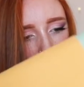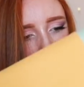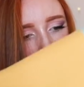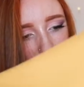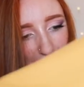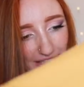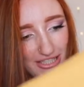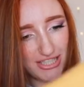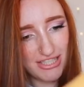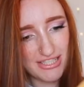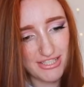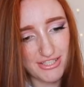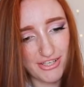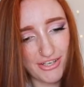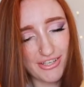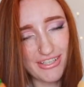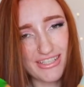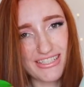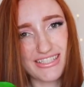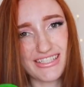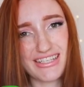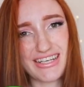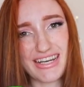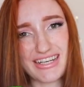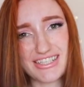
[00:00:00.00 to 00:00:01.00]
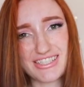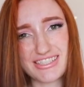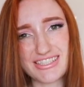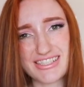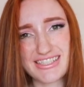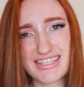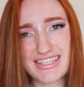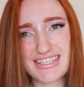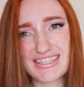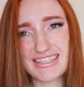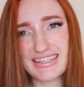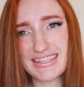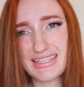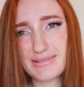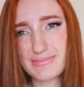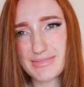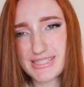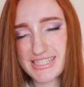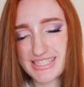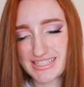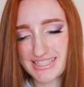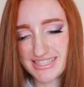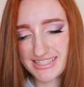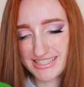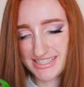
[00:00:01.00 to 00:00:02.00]
Oh, I just noticed it actually says
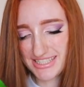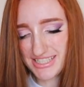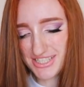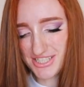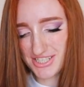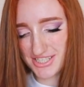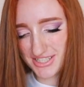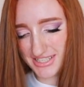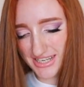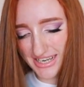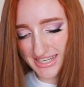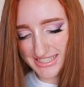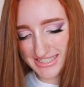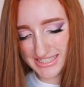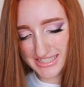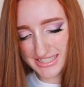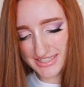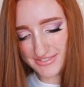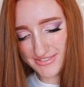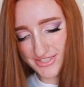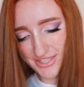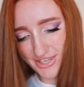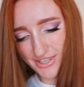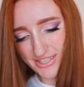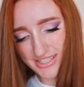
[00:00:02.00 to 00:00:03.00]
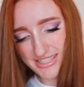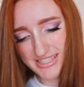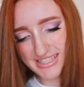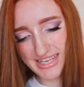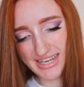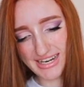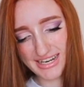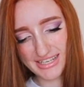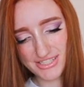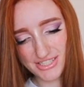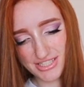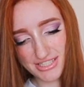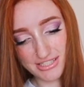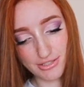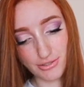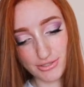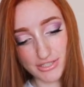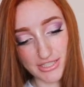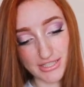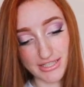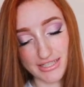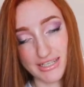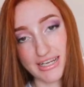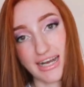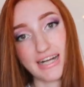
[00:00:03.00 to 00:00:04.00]
limited edition. I didn't even notice that. I just
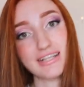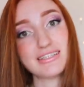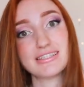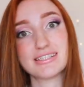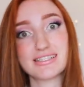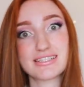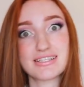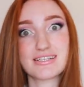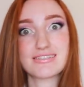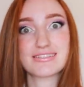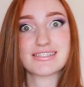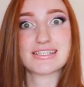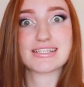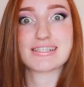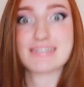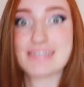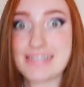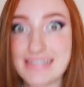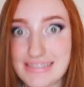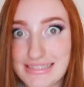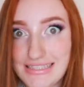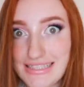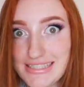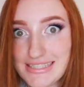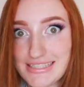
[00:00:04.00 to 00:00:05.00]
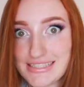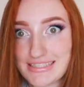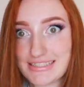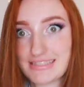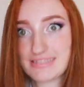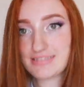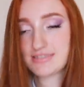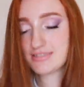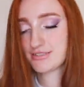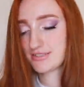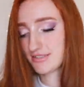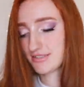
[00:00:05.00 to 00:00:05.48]
looked at the colors and I was like, I need it.